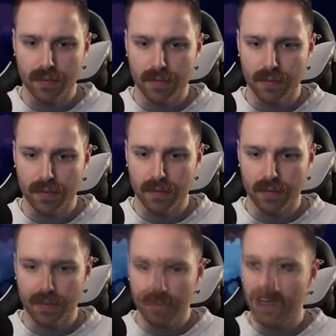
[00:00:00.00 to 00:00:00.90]

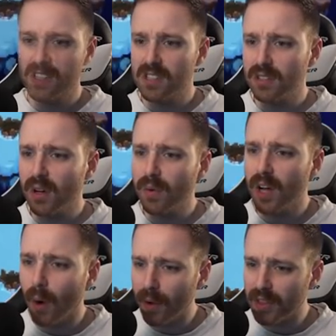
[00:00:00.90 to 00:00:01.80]
I still don't
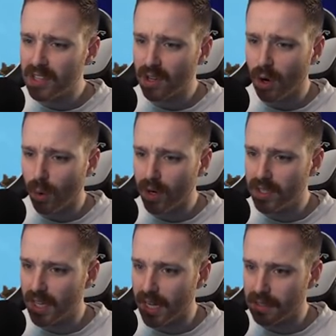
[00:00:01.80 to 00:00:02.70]
know what this
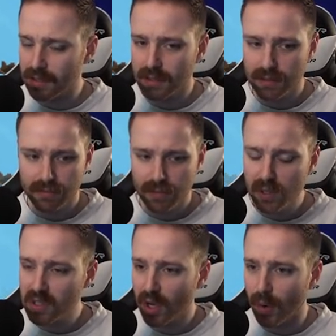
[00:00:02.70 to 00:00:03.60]
horn does.
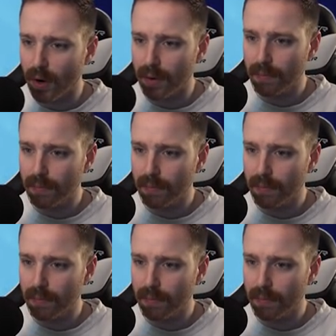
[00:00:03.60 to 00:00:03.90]
Use the horn.